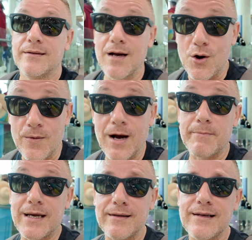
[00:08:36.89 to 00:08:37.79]
Now
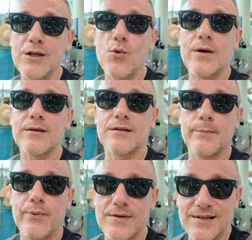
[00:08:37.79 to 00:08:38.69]
I'm gonna tell you what are
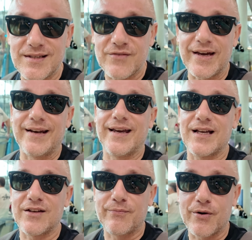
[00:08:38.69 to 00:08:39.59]
the positive and
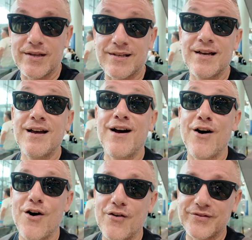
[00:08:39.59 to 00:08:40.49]
negative points
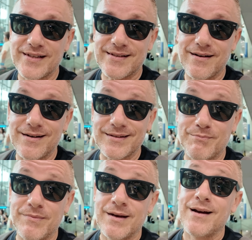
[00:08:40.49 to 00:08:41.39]
of this card,
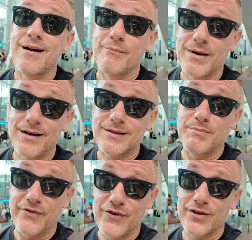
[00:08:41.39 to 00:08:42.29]
but
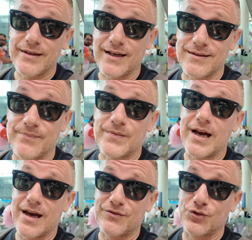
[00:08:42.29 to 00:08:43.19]
before that
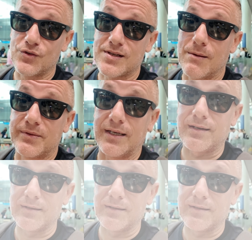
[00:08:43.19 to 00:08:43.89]
I have to do something.